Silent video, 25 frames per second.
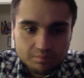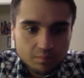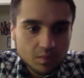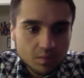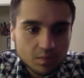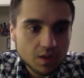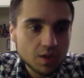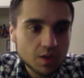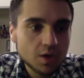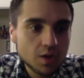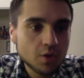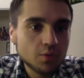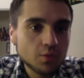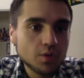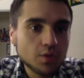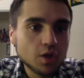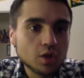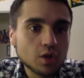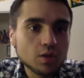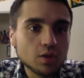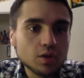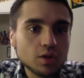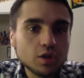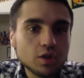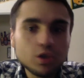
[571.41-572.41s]

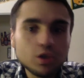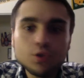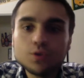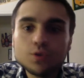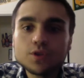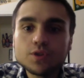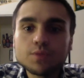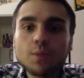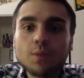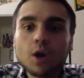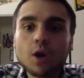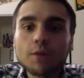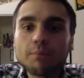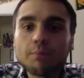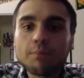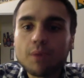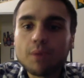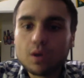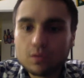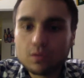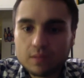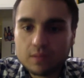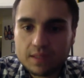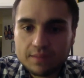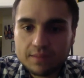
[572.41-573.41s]
You lose Mark
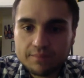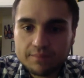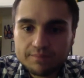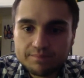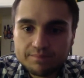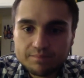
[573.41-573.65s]
Burley.